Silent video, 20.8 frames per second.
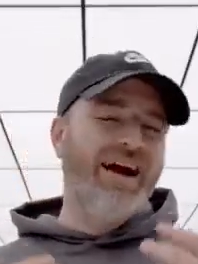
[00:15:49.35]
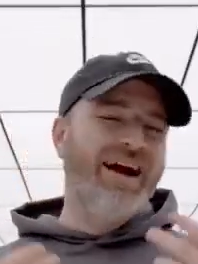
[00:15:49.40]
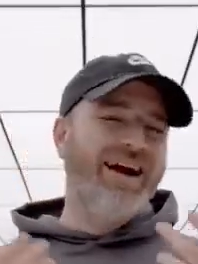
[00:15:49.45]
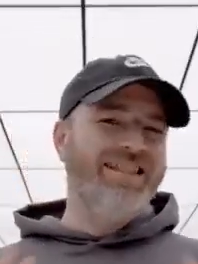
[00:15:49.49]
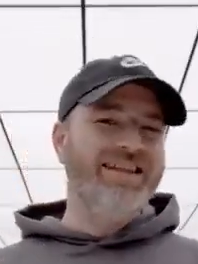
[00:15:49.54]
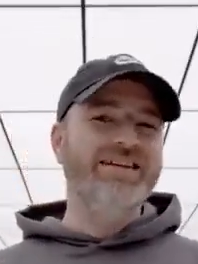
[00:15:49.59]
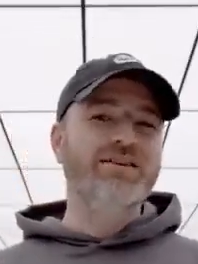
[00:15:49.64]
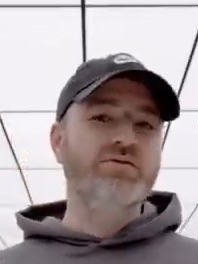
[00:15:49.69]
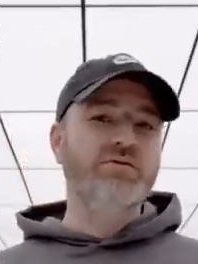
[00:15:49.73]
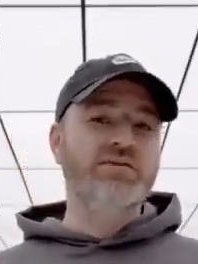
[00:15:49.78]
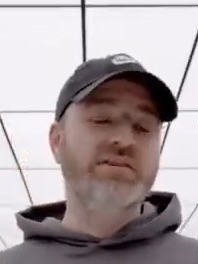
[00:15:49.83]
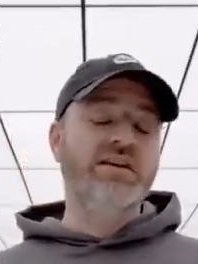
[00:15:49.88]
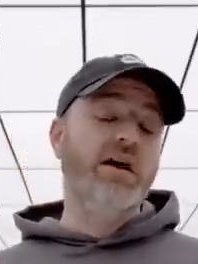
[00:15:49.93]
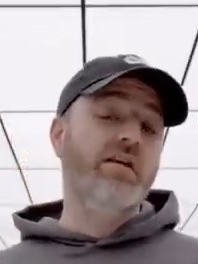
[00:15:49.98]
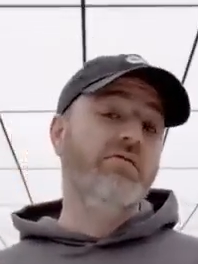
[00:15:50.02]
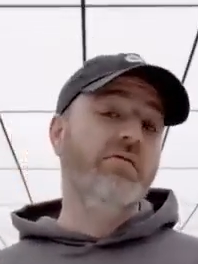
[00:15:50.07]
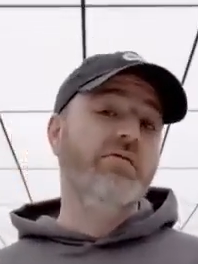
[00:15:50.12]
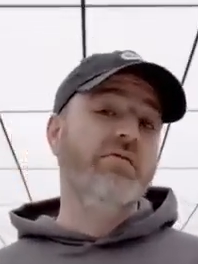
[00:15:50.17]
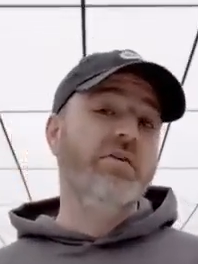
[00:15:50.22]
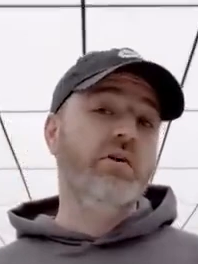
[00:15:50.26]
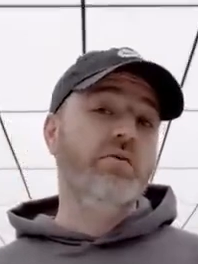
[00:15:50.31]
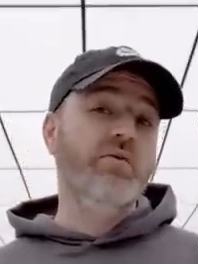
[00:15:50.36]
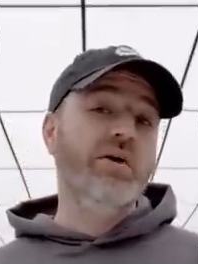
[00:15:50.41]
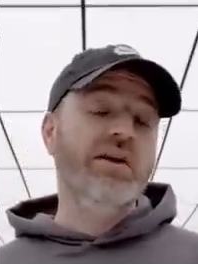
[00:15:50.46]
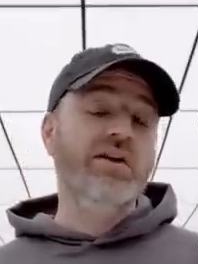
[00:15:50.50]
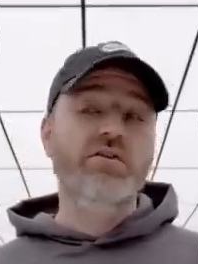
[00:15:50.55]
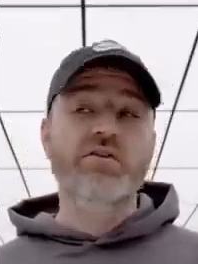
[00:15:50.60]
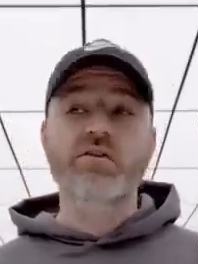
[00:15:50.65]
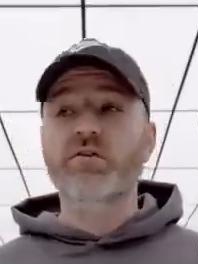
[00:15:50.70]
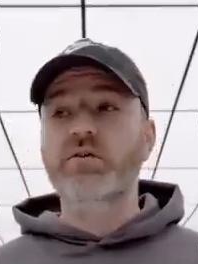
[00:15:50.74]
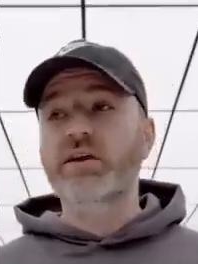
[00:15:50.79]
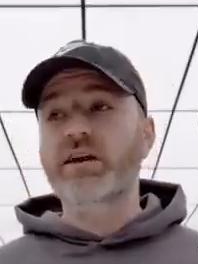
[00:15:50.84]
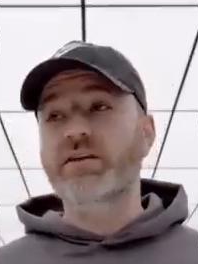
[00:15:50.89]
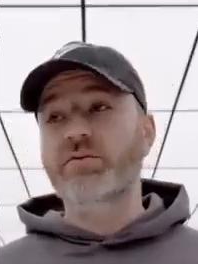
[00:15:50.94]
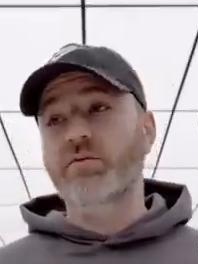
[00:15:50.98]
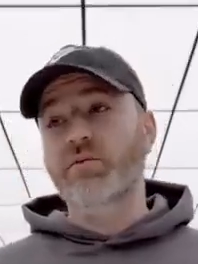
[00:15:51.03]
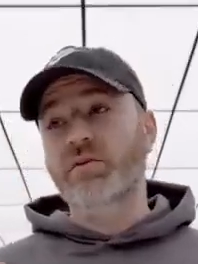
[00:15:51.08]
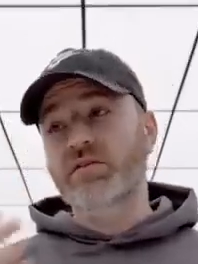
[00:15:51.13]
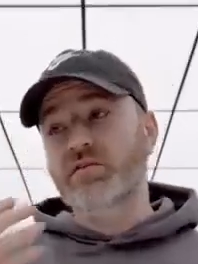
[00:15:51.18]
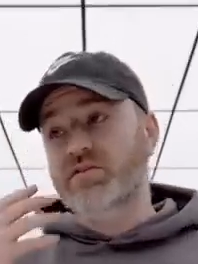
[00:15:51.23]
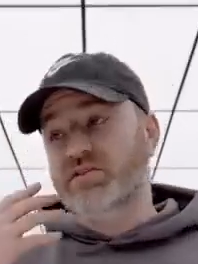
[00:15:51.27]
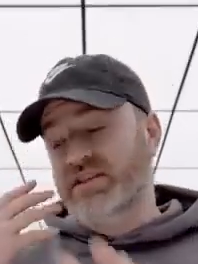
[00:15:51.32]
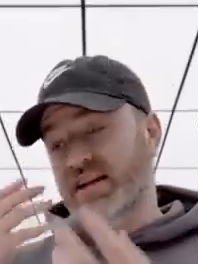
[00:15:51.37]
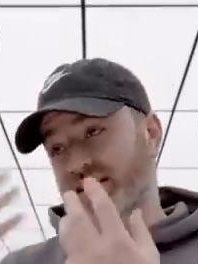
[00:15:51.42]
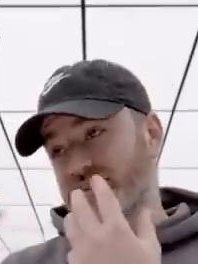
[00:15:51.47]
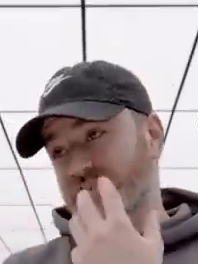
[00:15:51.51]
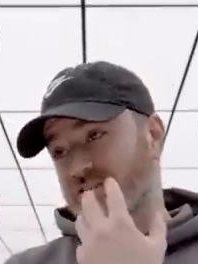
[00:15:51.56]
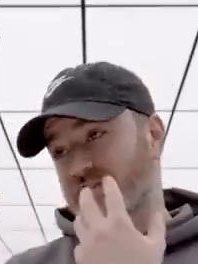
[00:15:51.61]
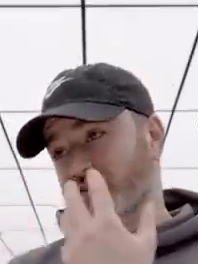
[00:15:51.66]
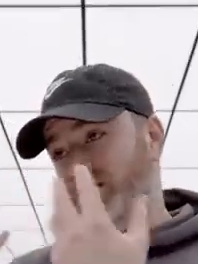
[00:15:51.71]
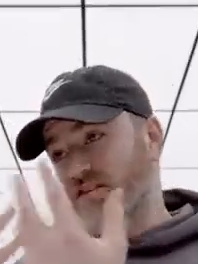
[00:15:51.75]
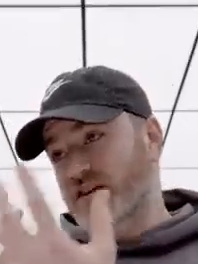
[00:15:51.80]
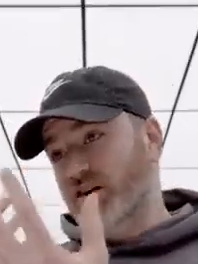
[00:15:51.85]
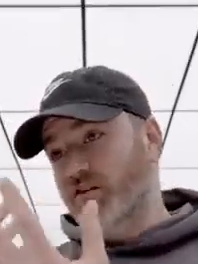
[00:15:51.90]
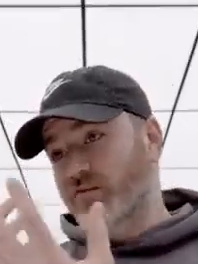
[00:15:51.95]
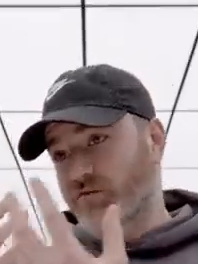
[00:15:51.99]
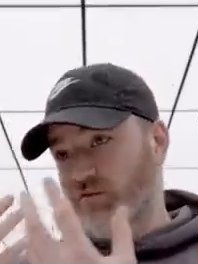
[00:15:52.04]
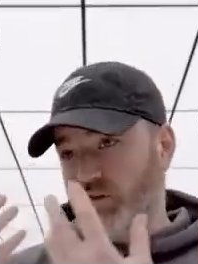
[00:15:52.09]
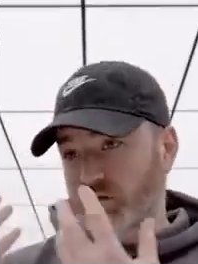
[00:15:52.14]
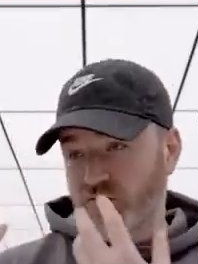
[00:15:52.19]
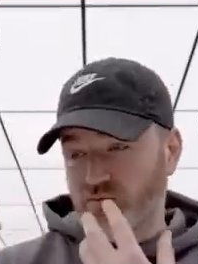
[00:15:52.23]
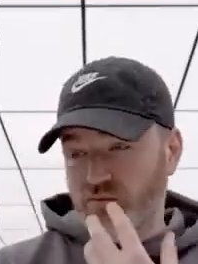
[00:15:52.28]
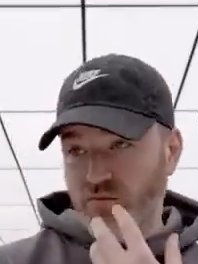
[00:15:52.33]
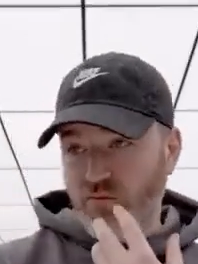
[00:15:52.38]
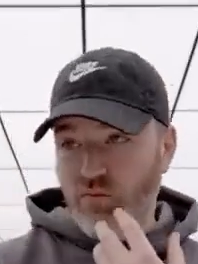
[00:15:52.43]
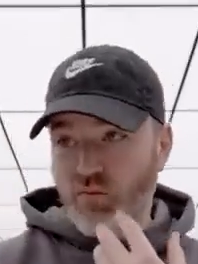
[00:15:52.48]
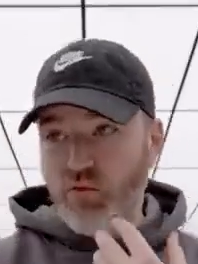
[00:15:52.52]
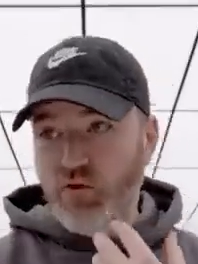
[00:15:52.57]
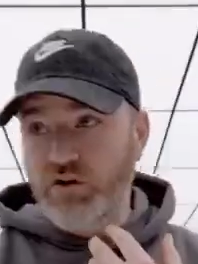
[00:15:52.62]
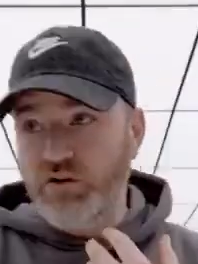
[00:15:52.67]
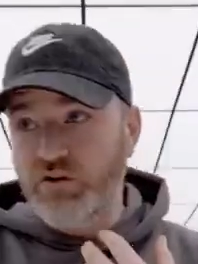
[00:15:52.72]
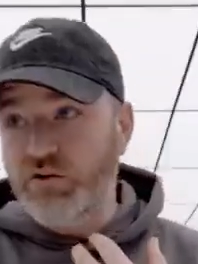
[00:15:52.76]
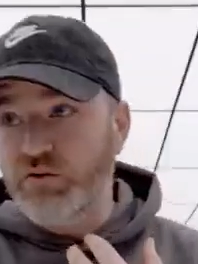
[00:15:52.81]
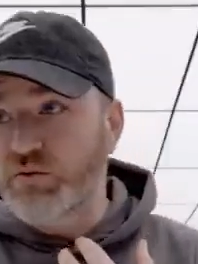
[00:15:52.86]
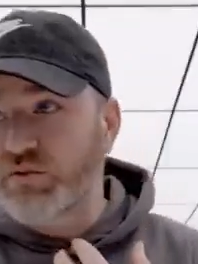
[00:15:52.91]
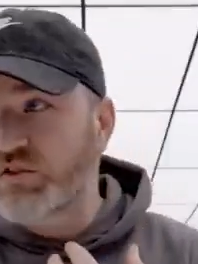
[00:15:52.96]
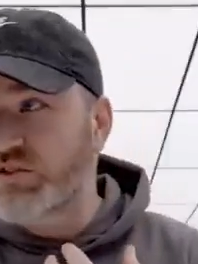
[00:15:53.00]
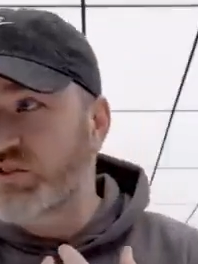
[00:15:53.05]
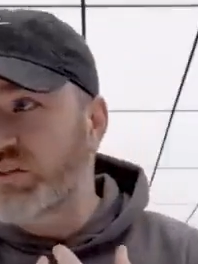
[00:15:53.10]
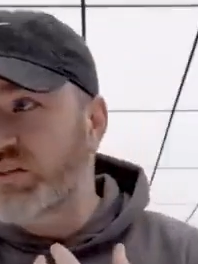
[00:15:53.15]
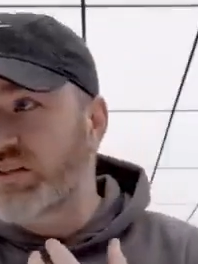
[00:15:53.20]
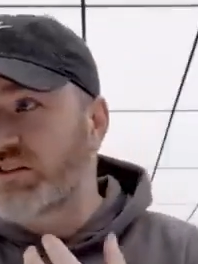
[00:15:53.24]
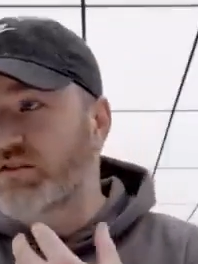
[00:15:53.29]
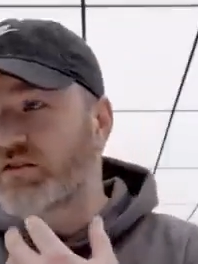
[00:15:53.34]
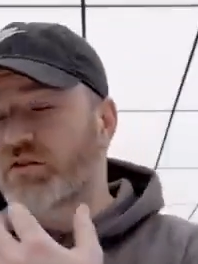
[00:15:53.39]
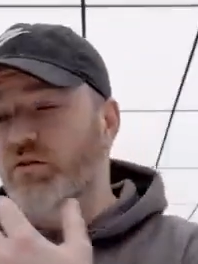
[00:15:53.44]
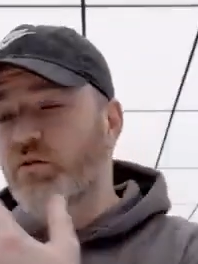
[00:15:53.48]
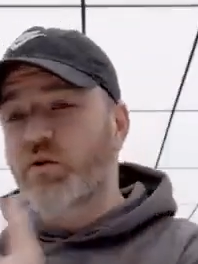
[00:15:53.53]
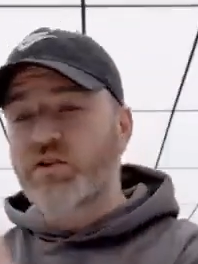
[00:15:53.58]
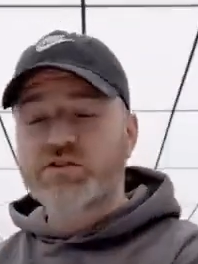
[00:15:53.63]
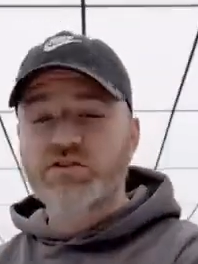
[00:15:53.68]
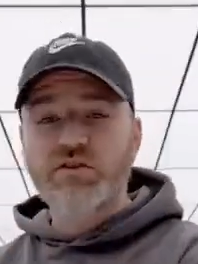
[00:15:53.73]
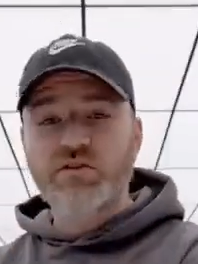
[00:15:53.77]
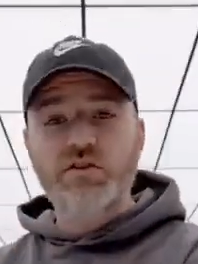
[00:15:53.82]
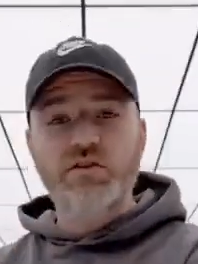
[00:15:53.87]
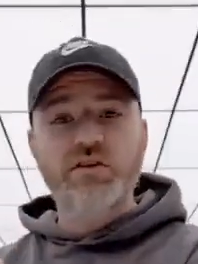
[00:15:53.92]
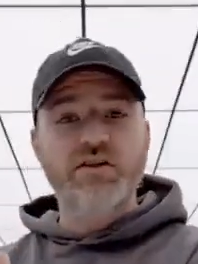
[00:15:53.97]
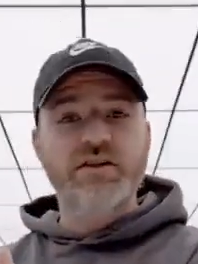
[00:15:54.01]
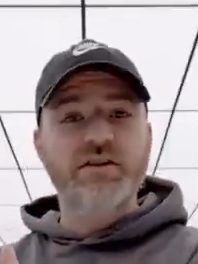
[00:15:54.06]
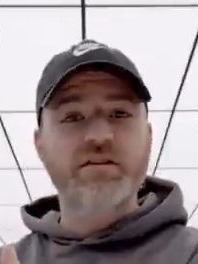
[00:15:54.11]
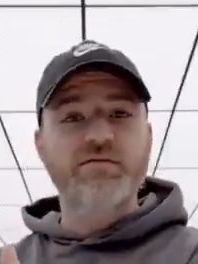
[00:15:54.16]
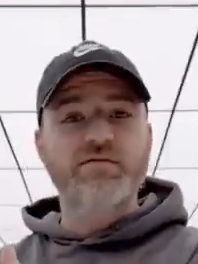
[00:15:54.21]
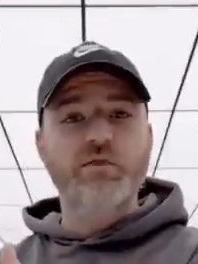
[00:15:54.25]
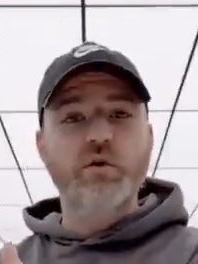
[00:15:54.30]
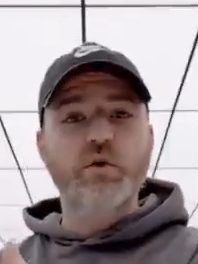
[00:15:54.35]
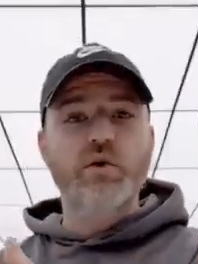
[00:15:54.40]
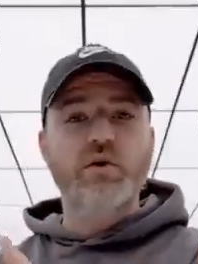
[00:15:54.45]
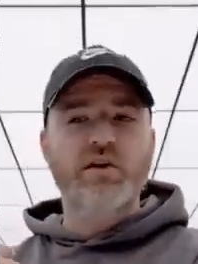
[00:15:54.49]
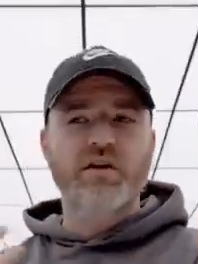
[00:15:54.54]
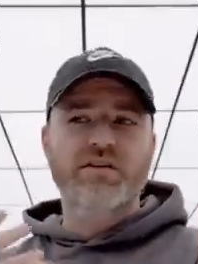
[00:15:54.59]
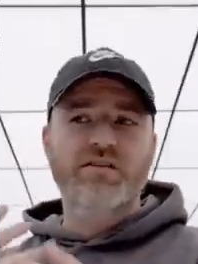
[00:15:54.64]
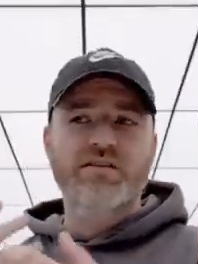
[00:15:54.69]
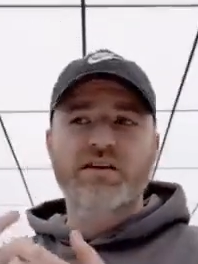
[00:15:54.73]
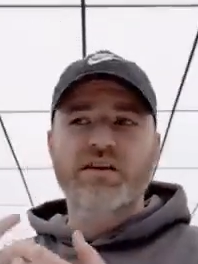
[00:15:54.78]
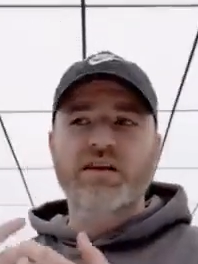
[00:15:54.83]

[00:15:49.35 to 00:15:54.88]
I thought this was kind of a fun way to do it. Really test yourself, what you see and what you're looking for, and